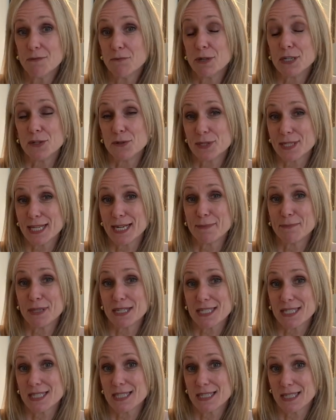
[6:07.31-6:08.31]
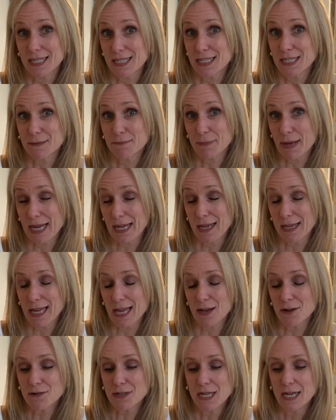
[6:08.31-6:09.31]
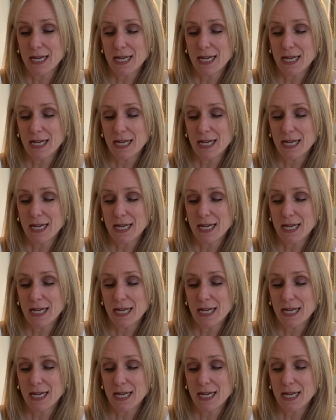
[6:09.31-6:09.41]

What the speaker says: when you set up this bank account.